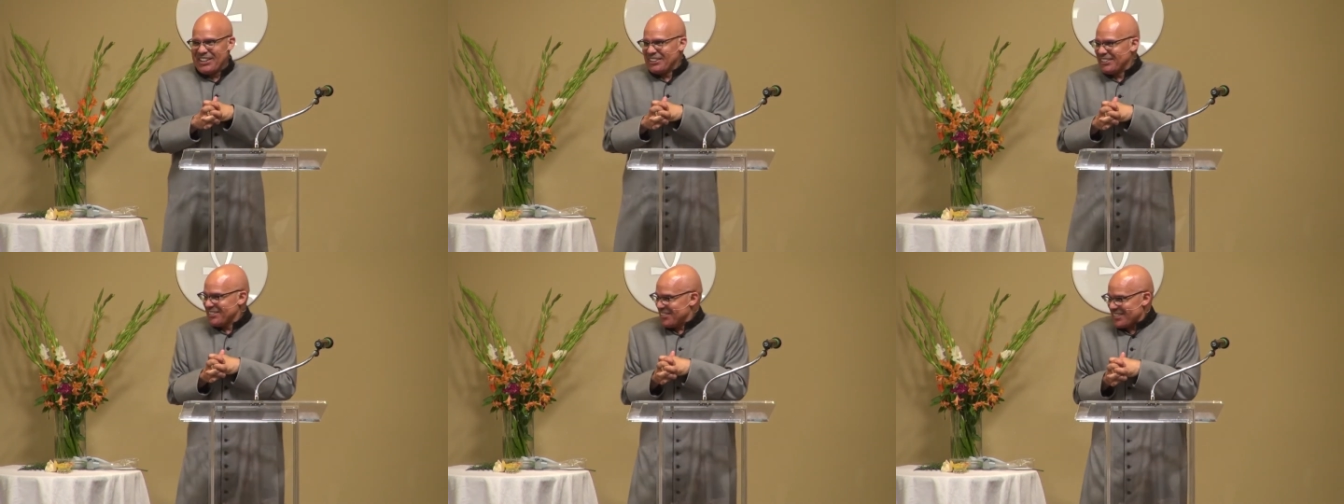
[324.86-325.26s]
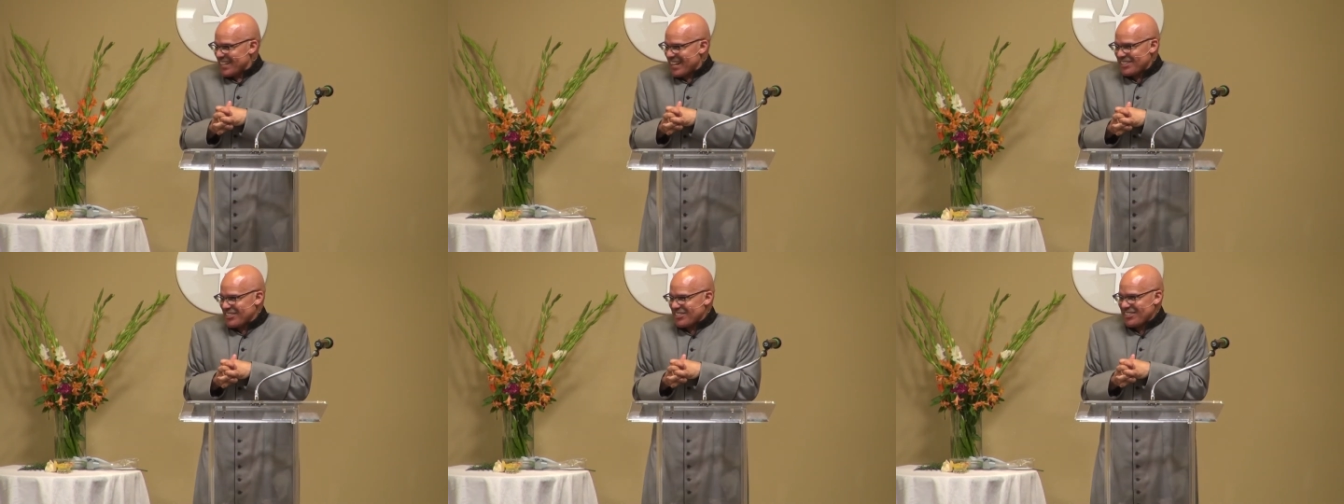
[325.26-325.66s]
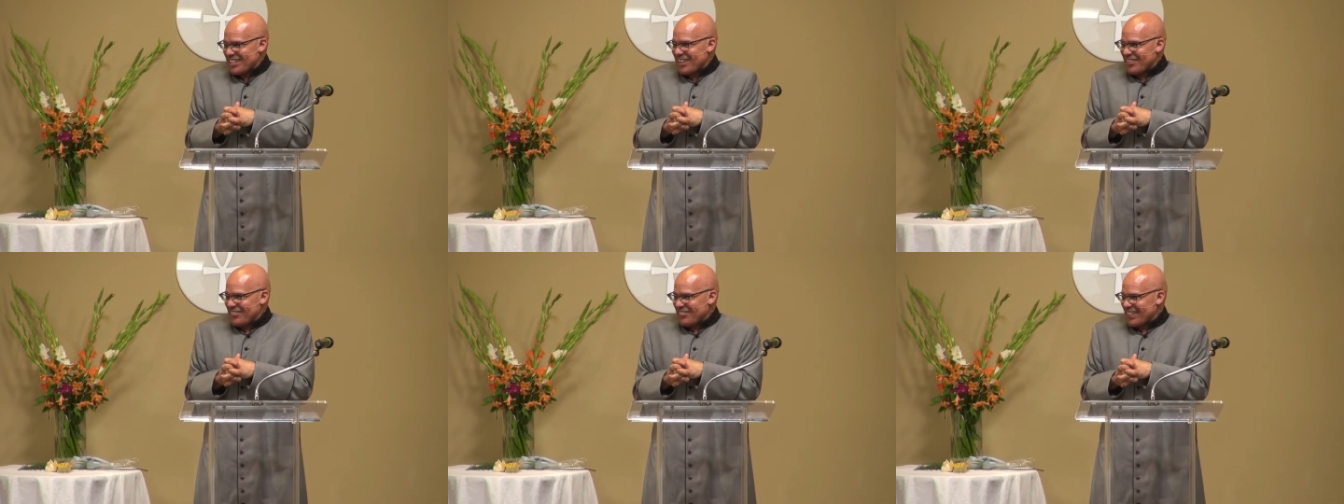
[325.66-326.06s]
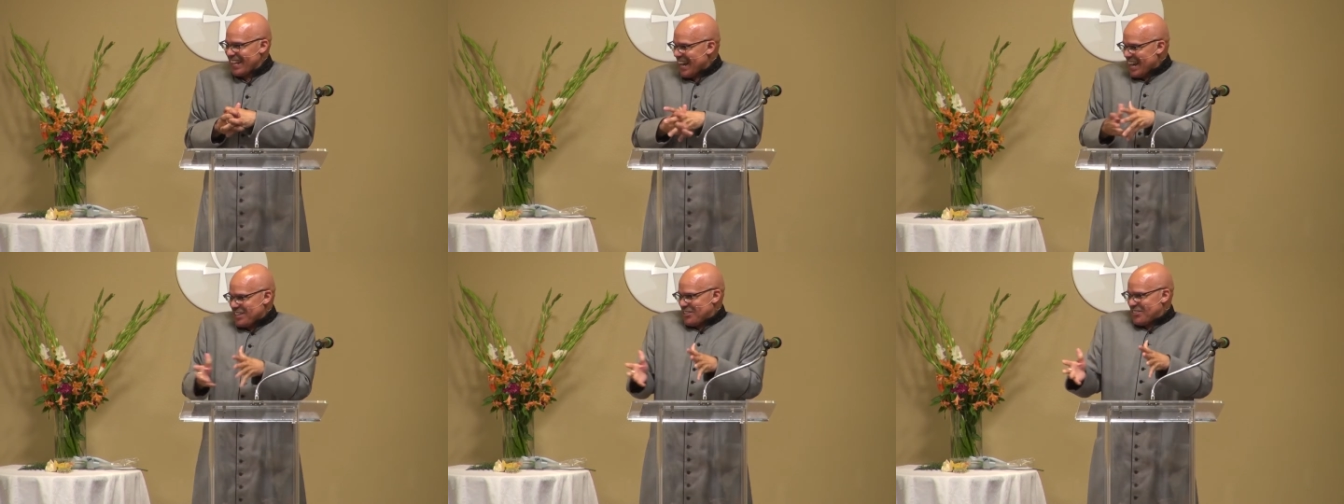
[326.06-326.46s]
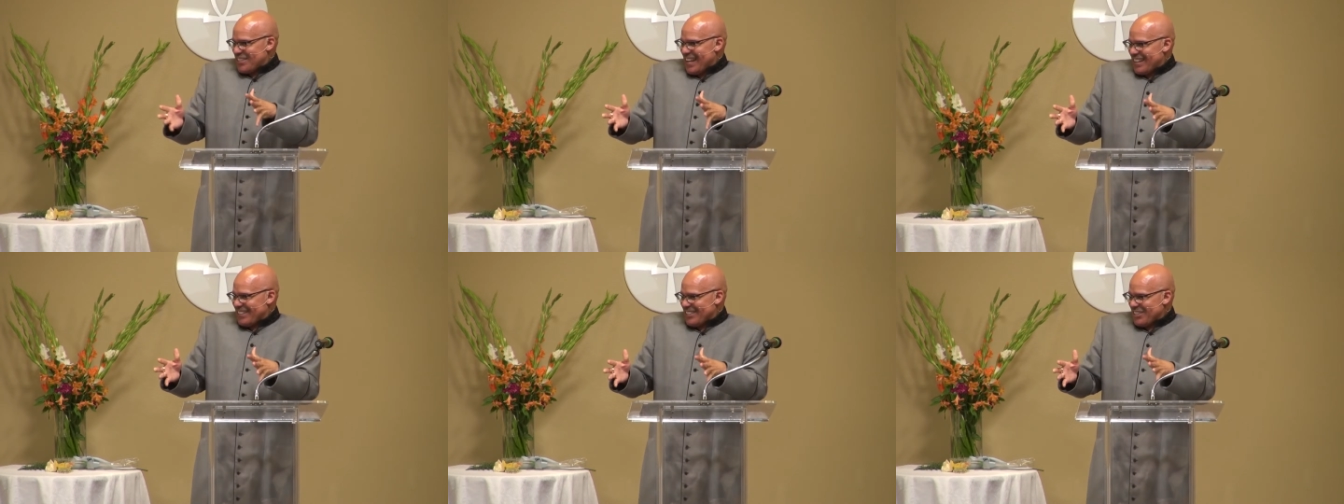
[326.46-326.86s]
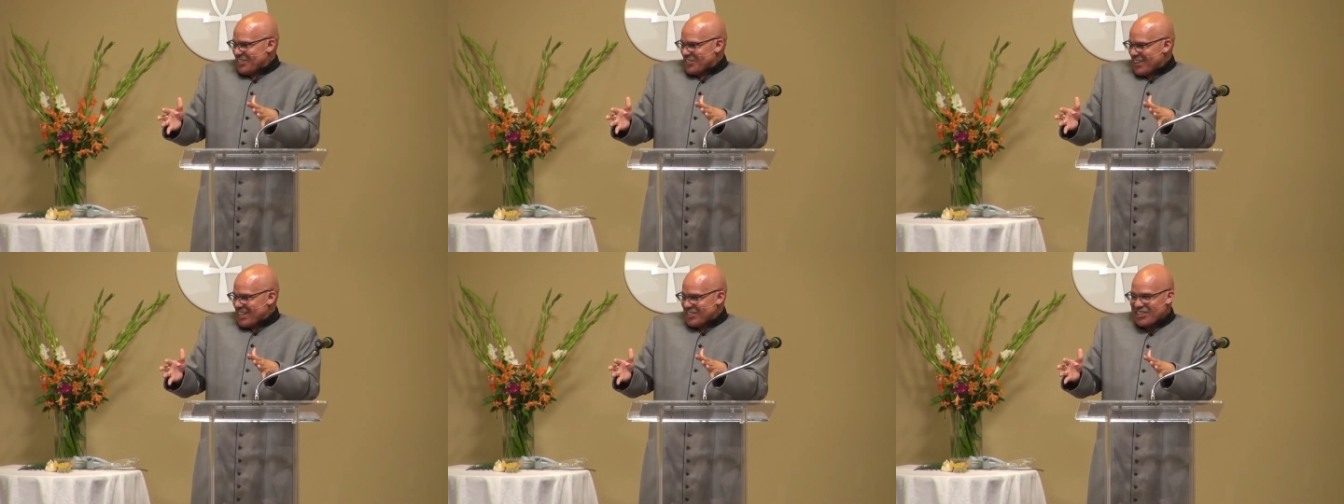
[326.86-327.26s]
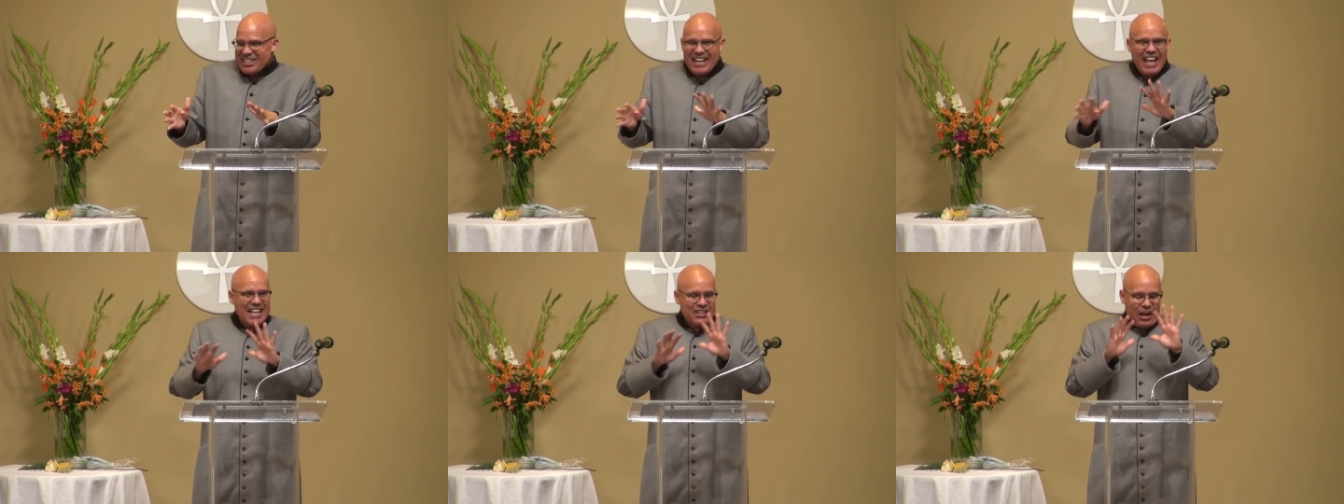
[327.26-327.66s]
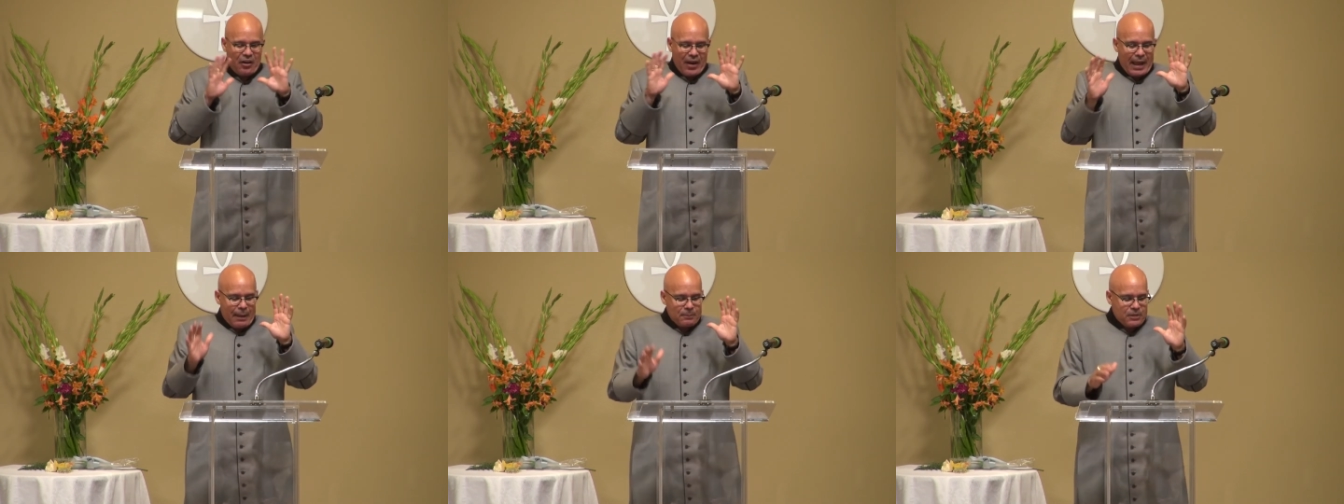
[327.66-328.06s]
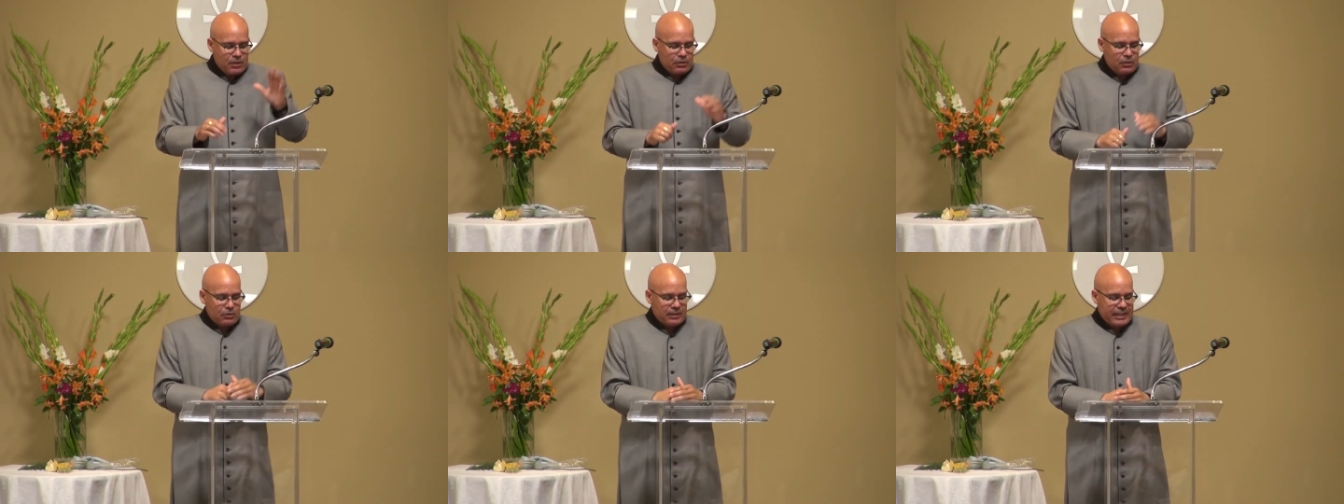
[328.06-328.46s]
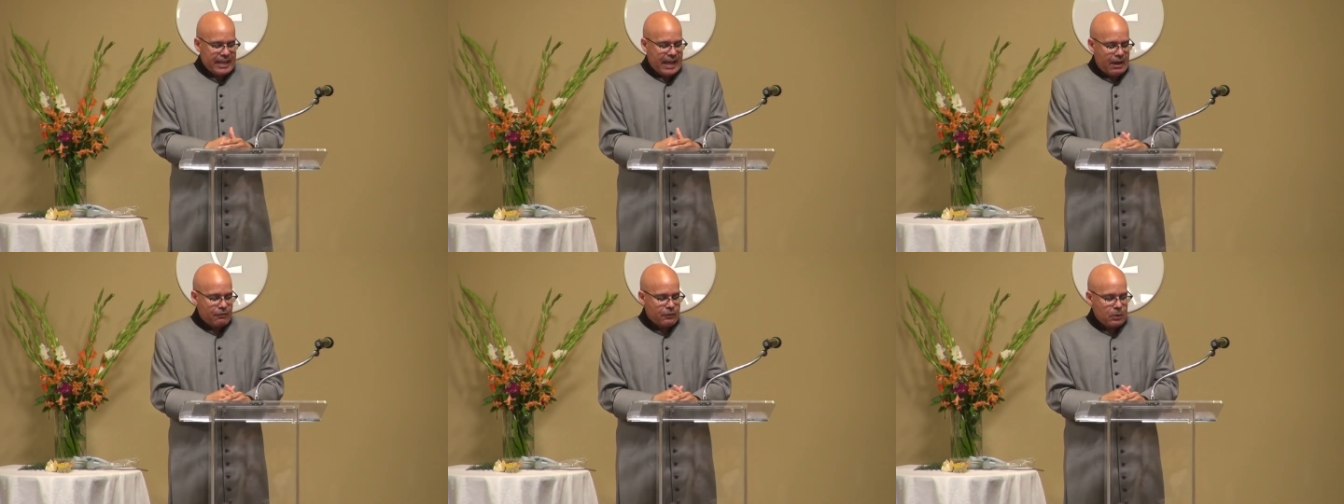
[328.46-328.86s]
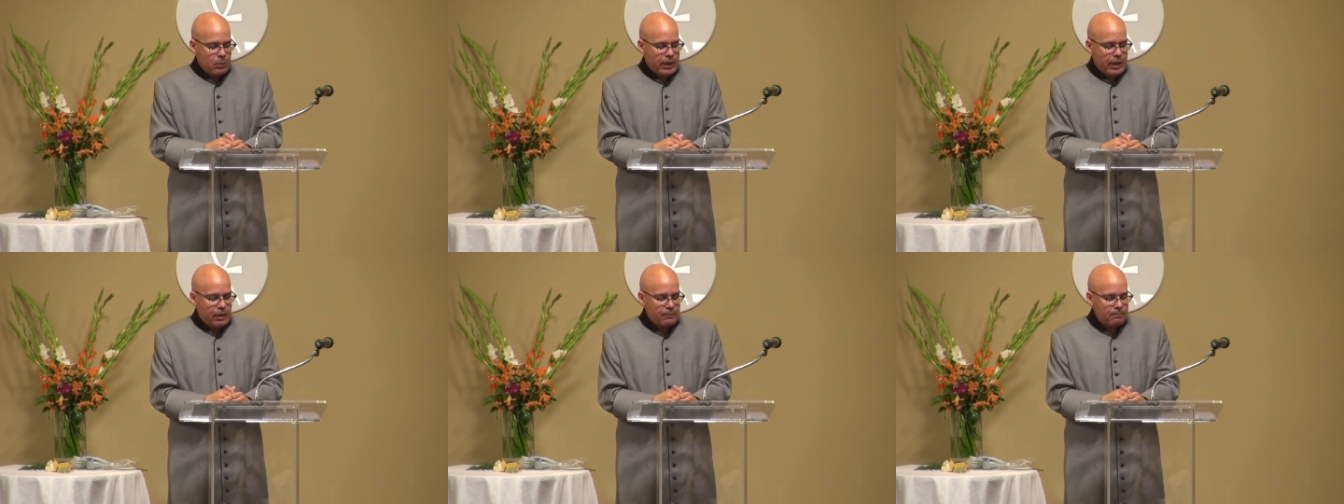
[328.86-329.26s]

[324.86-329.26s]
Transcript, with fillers: You just ask yourself, can I use that illustration? They're absolutely everywhere.